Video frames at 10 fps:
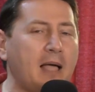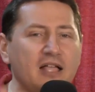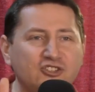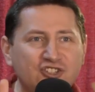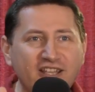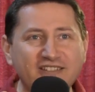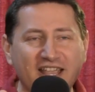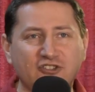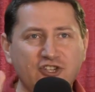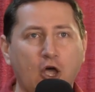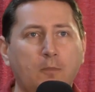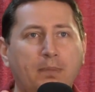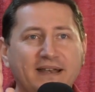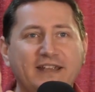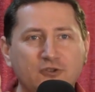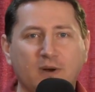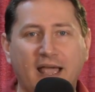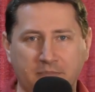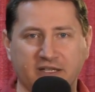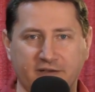She says no, but here's what
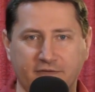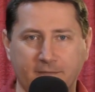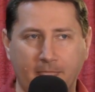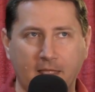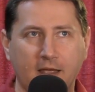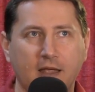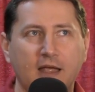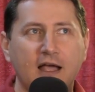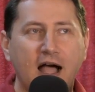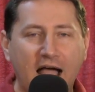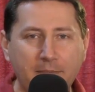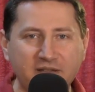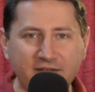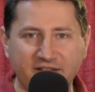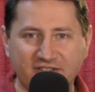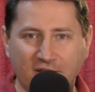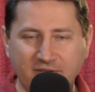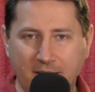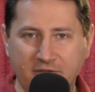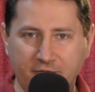I believe. I believe at some
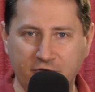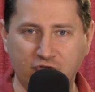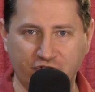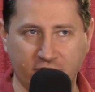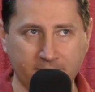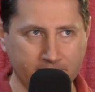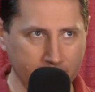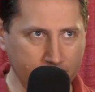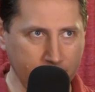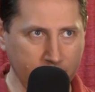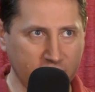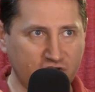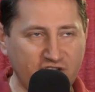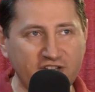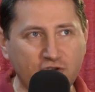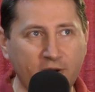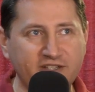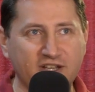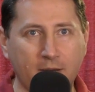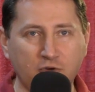time in the future, she's going
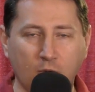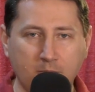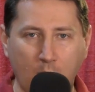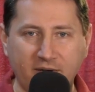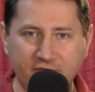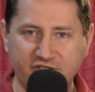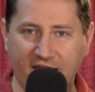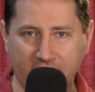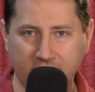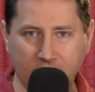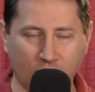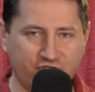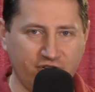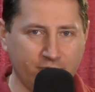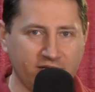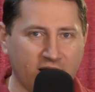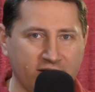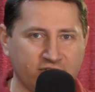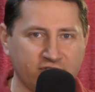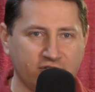to come to a moment of zen where she
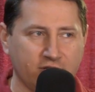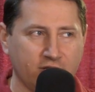realizes,